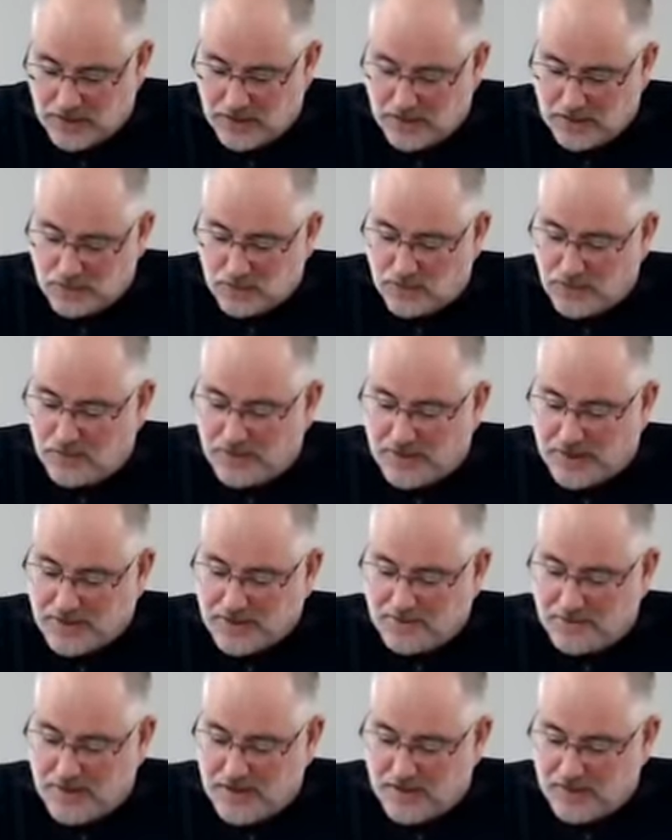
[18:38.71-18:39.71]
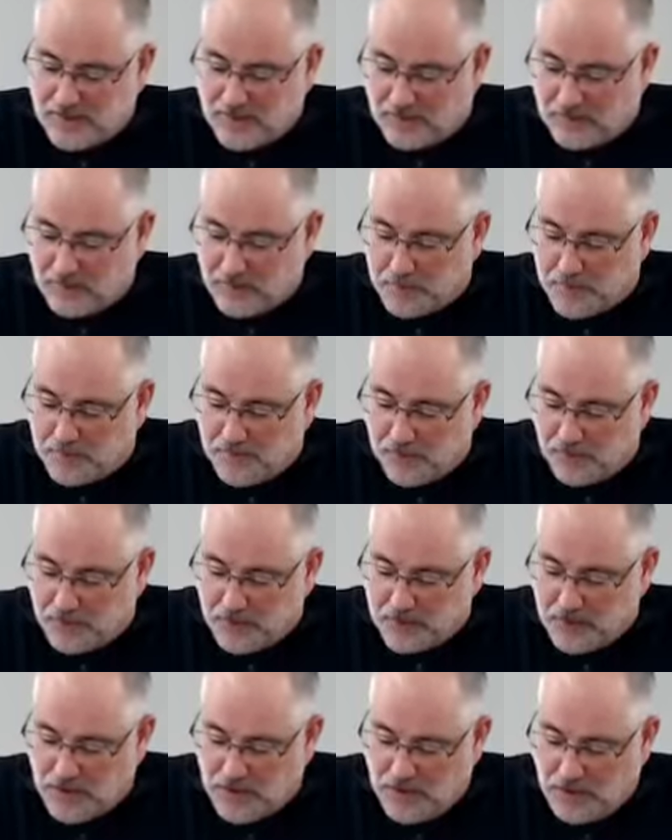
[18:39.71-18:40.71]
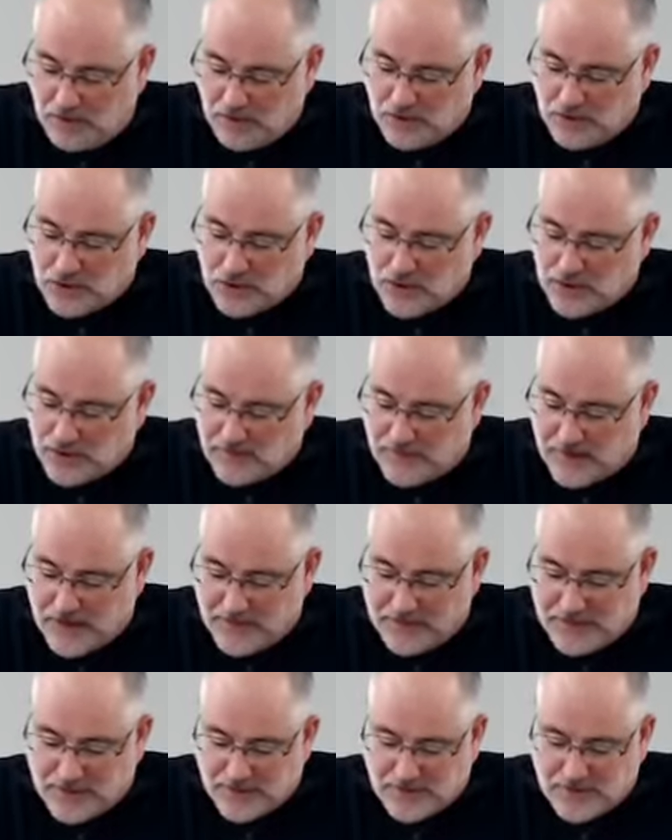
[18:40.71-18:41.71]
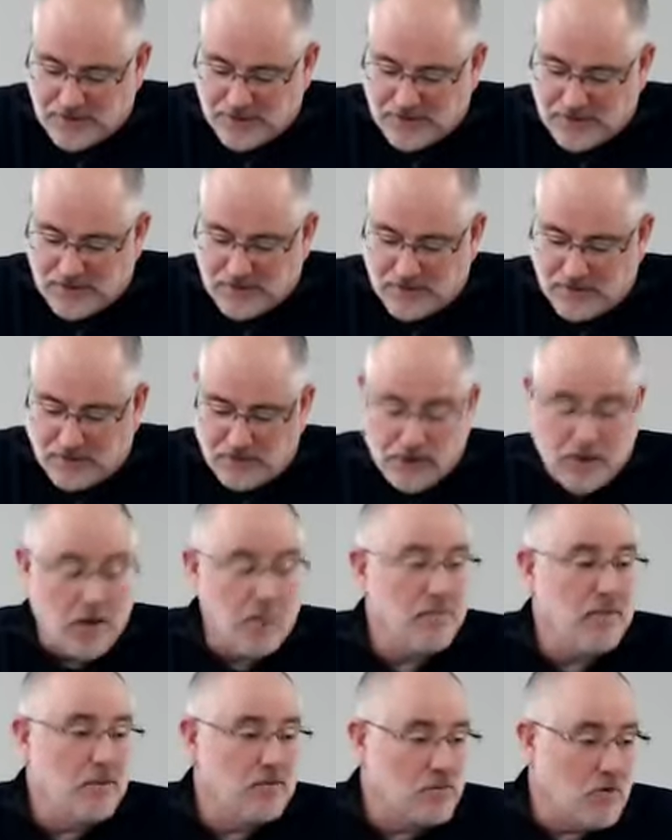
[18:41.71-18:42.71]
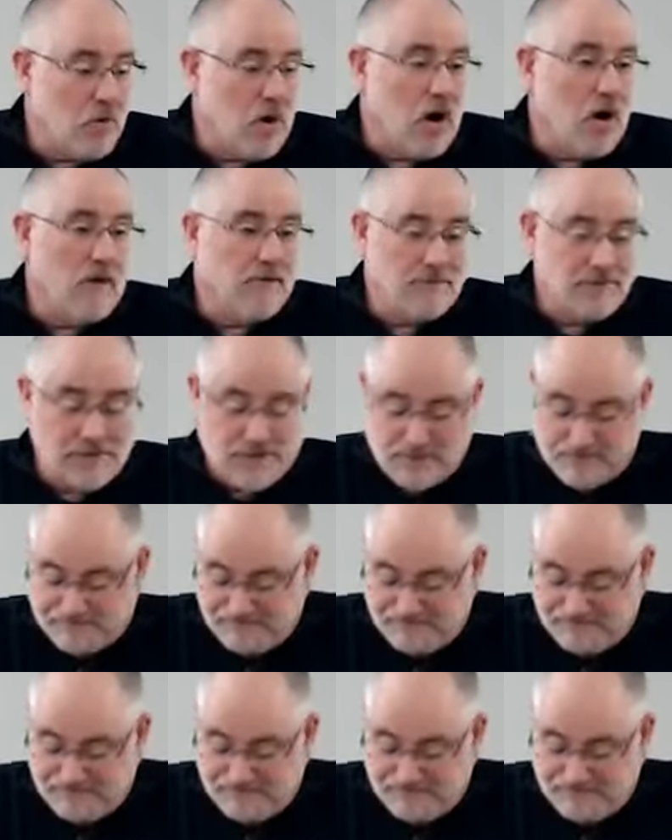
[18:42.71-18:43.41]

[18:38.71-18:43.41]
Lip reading: It's one of the biggest myths ever promoted to justify the existence of an unbiblical office.